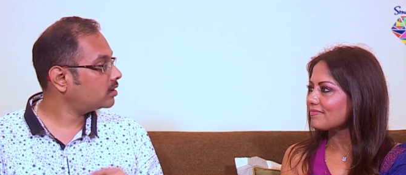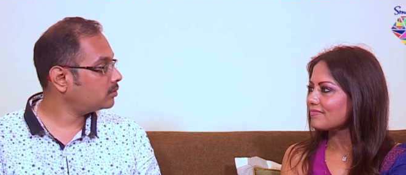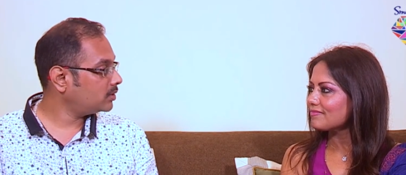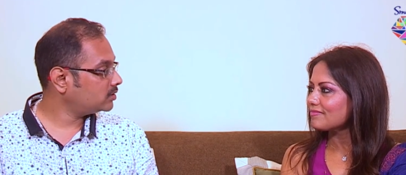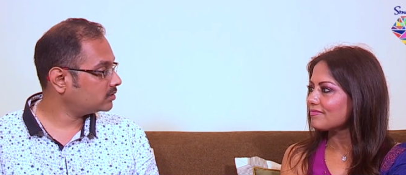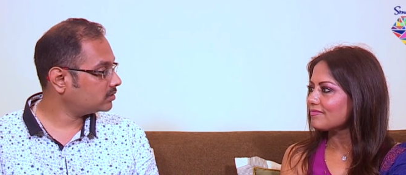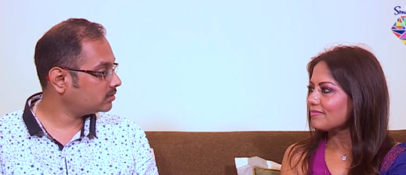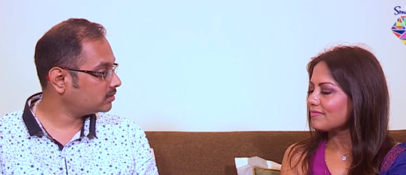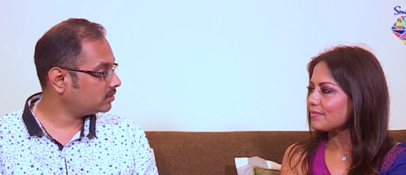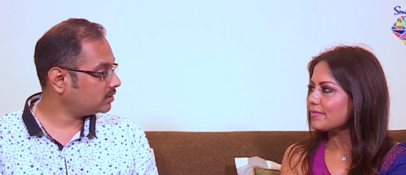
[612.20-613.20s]
Speaker 1: not worth
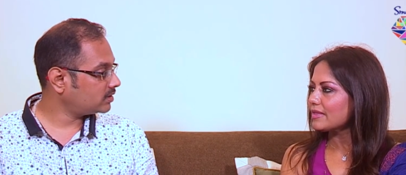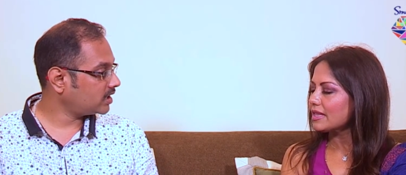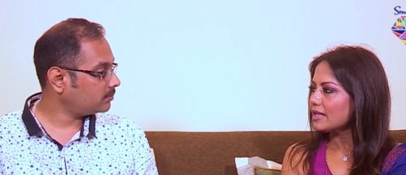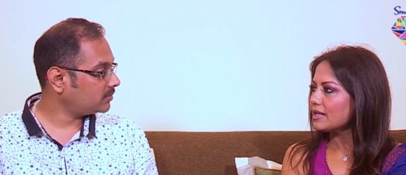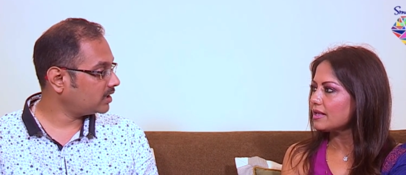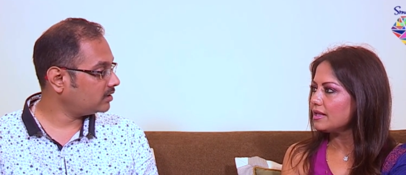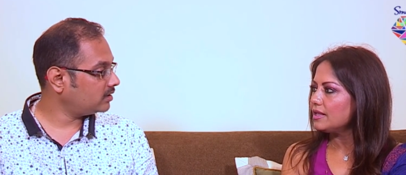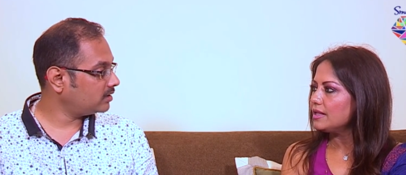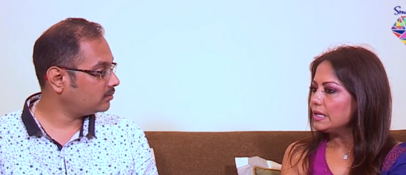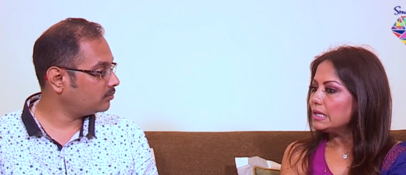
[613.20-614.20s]
their time and
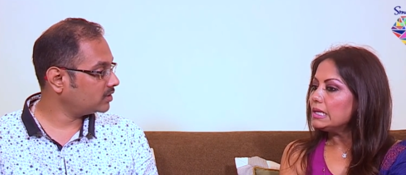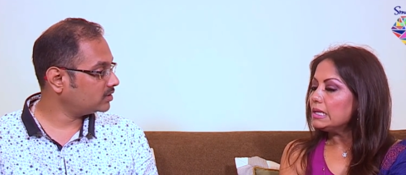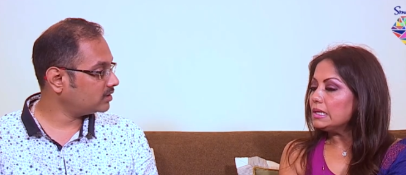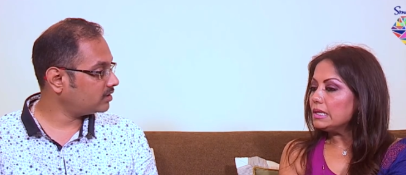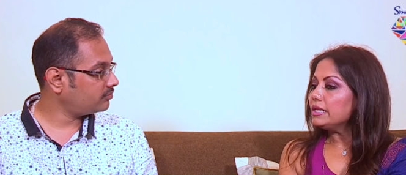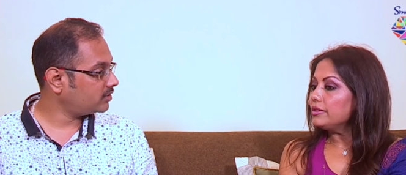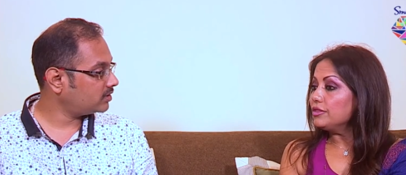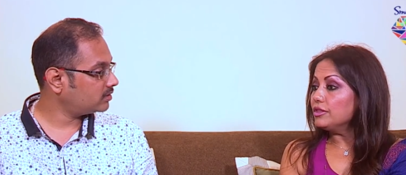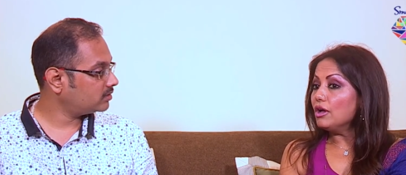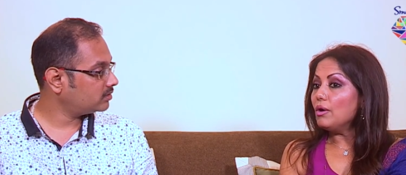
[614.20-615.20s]
worth their effort.
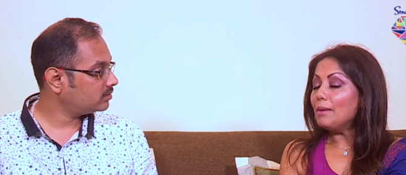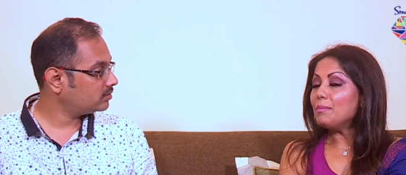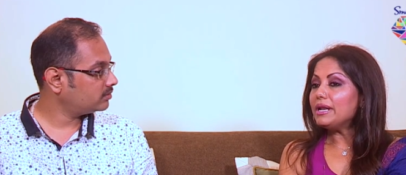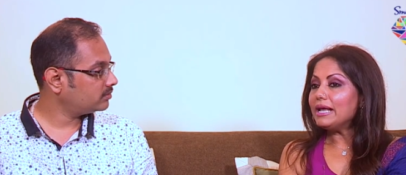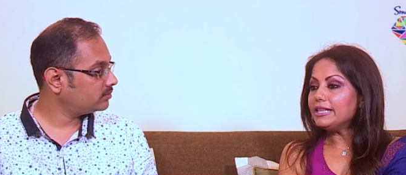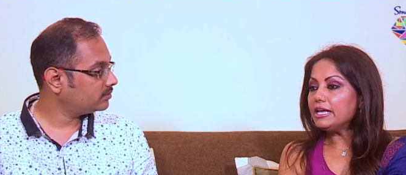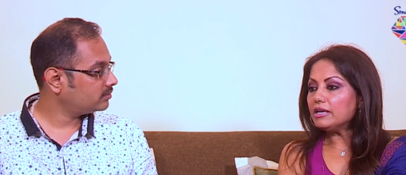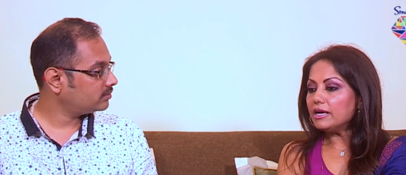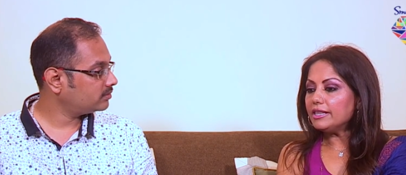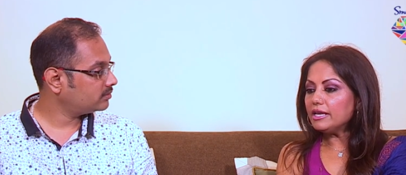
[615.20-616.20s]
No, but I
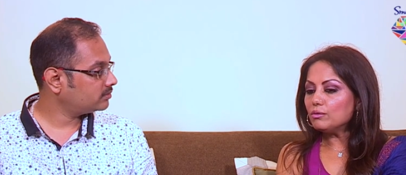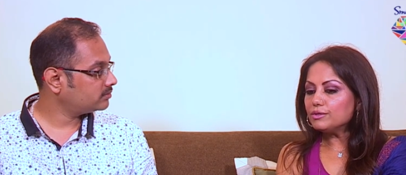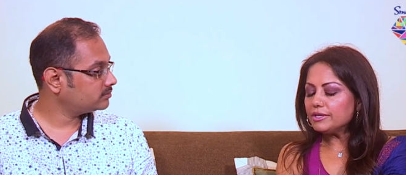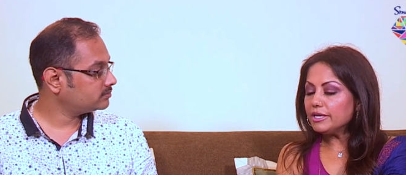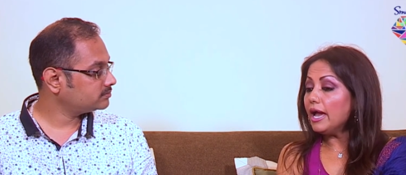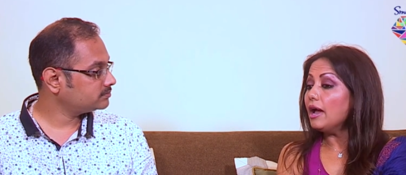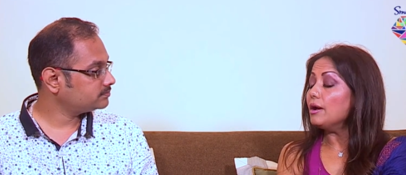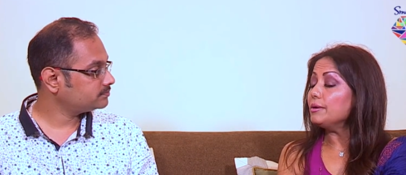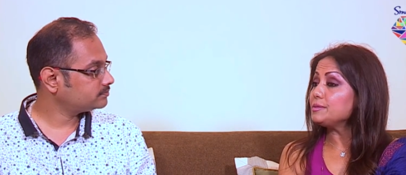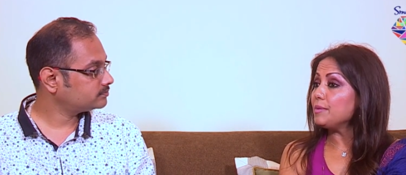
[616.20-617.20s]
think I think all, yeah,
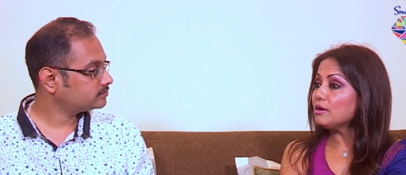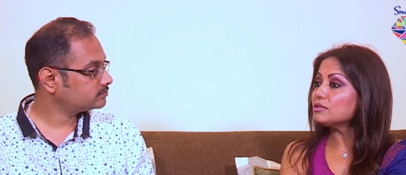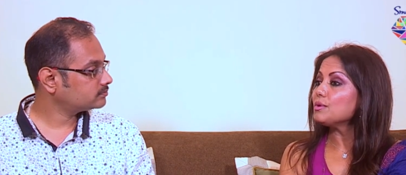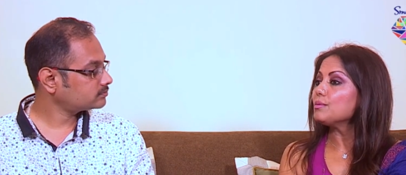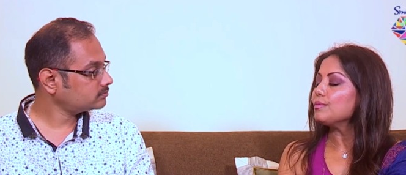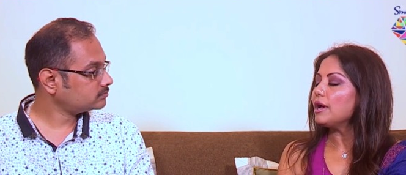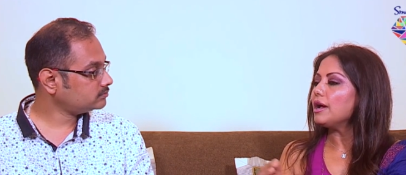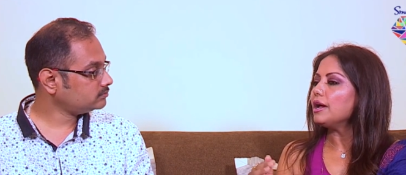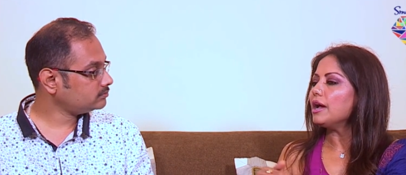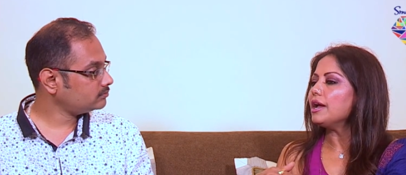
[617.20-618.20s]
it's because we. I,
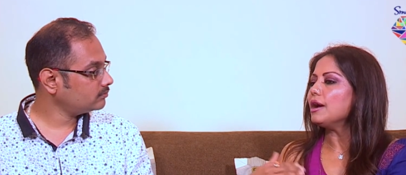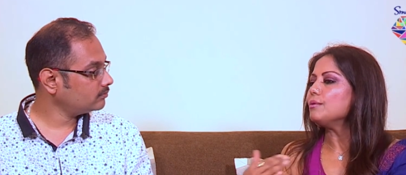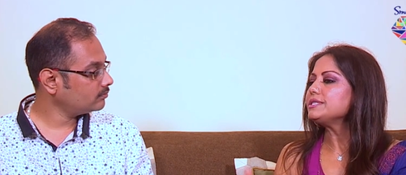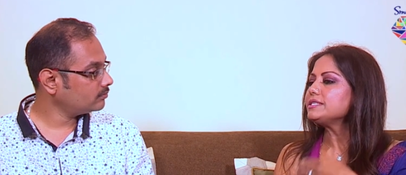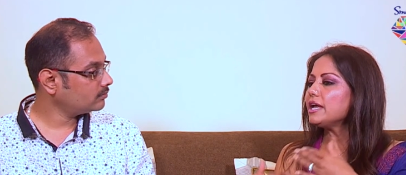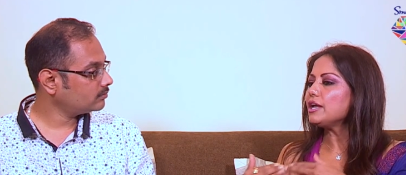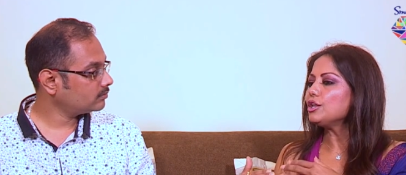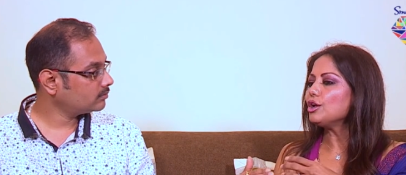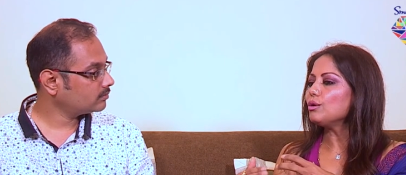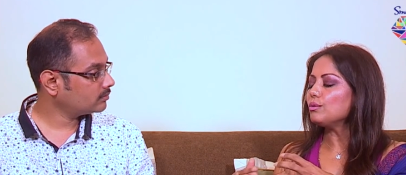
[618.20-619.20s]
I I would say,
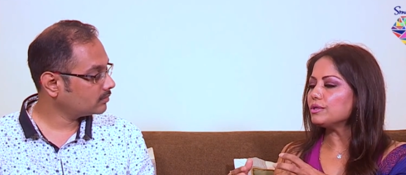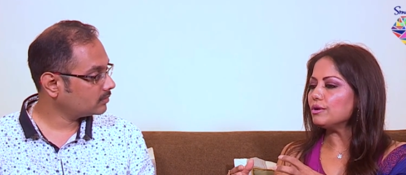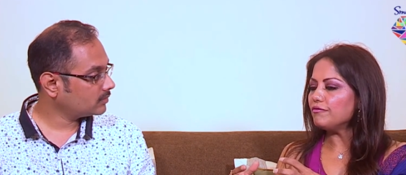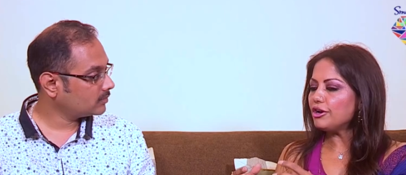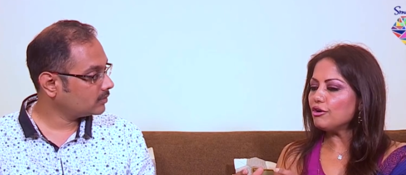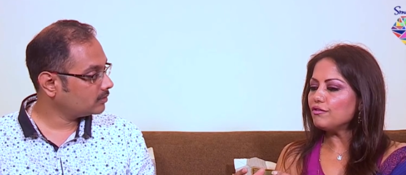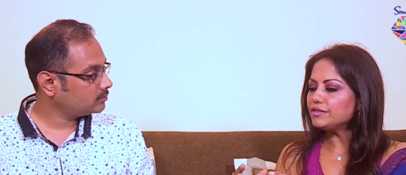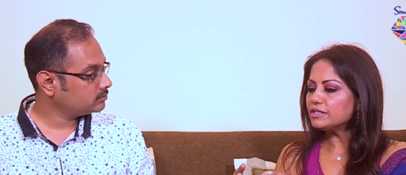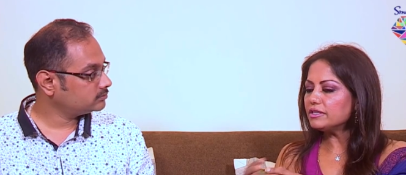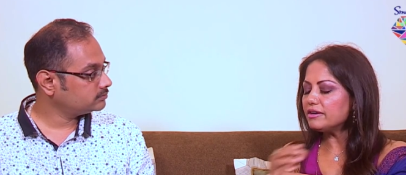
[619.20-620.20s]
you know, very
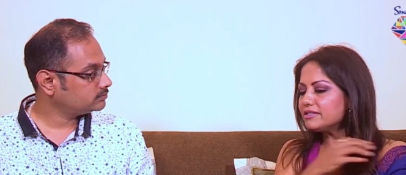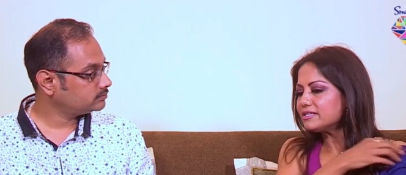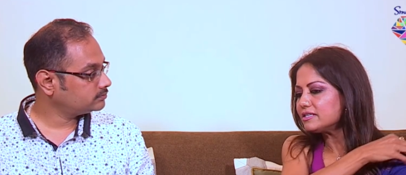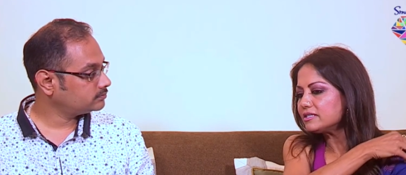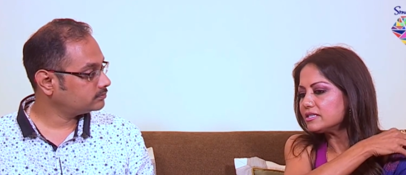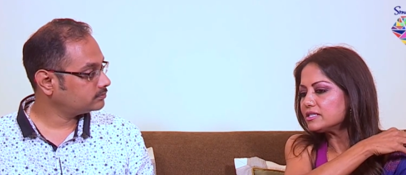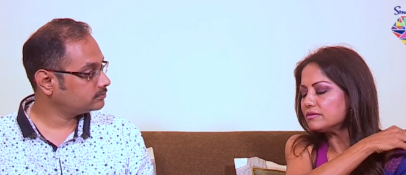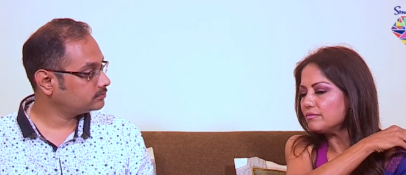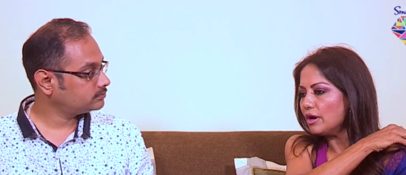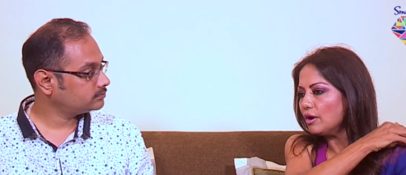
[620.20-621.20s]
often there is this this
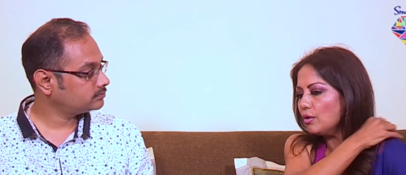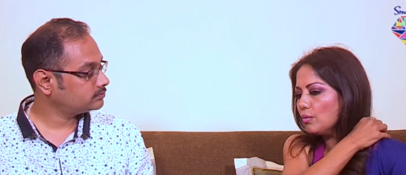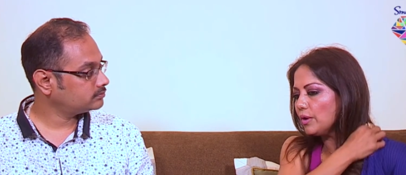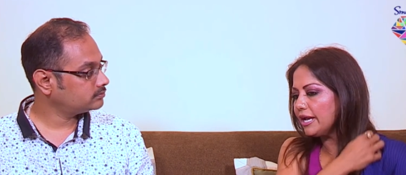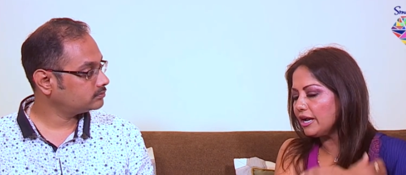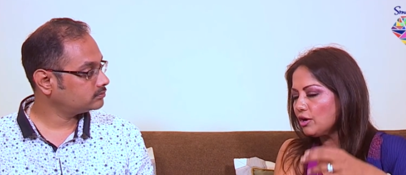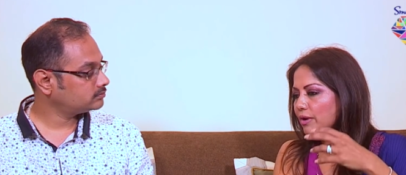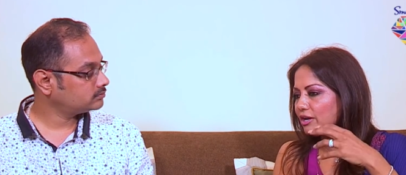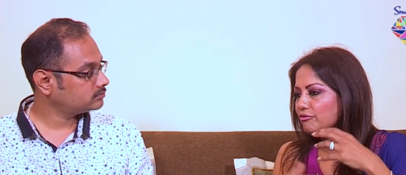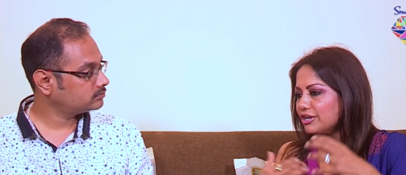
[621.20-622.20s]
uh, get
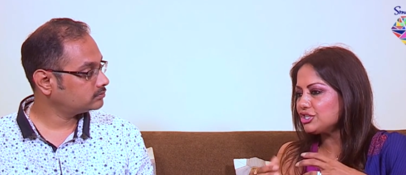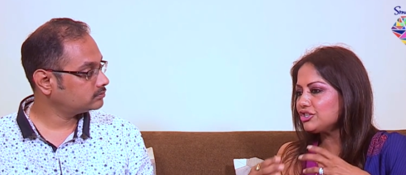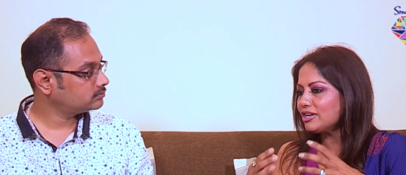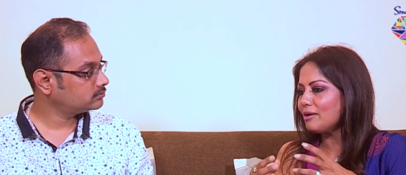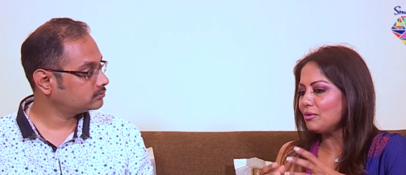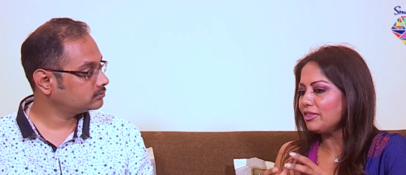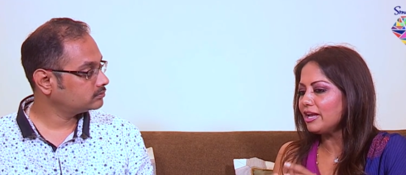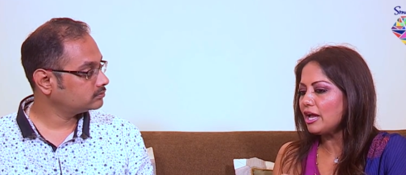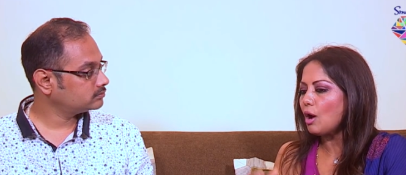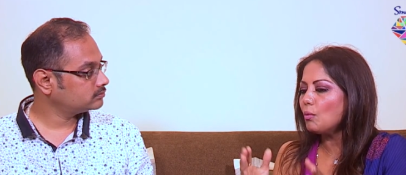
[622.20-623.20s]
quick rich type of
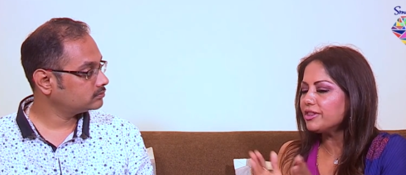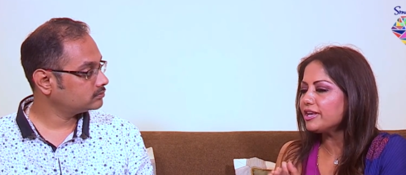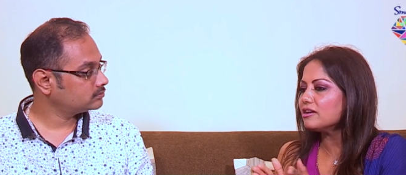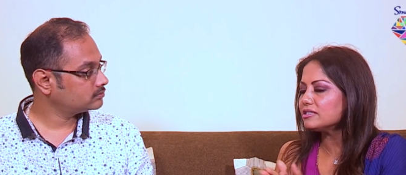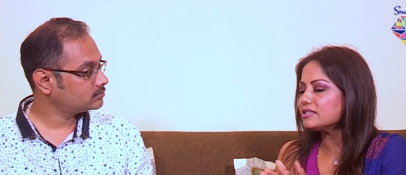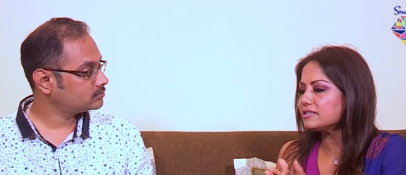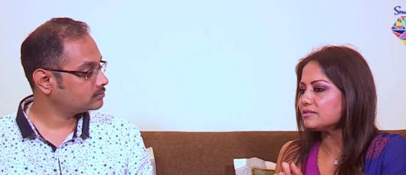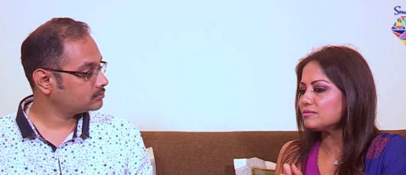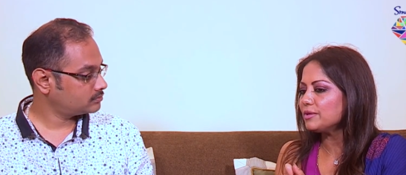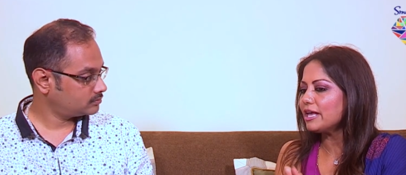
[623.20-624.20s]
thing. I want the answers
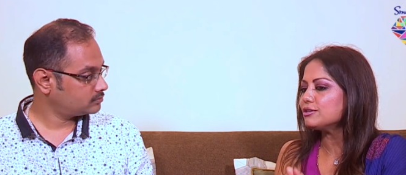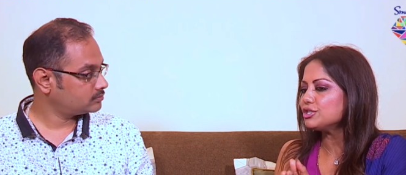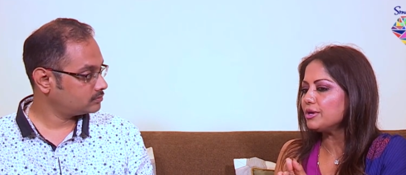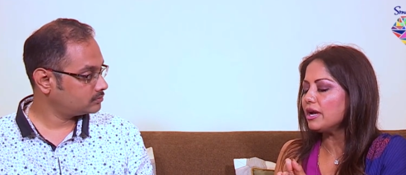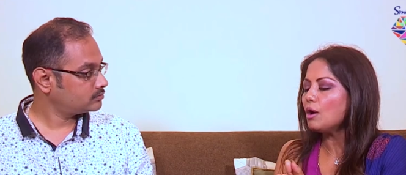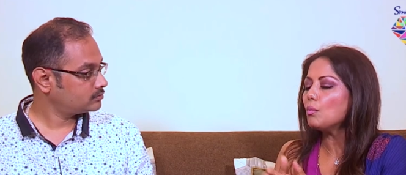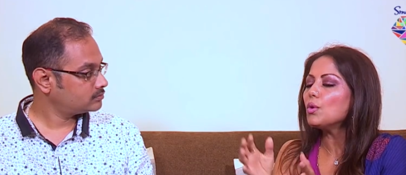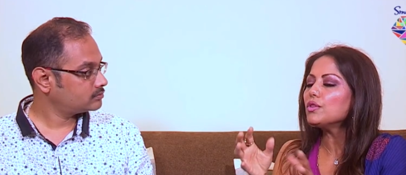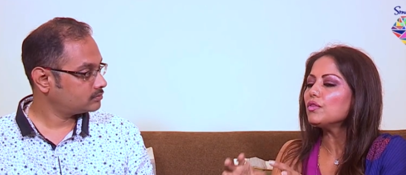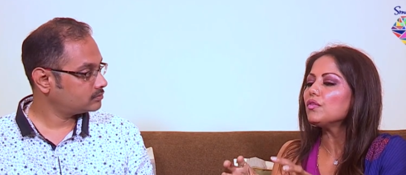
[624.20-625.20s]
without doing. I
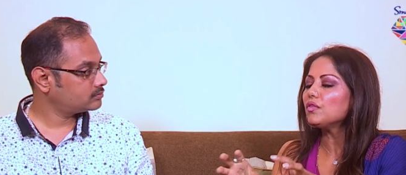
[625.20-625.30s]
want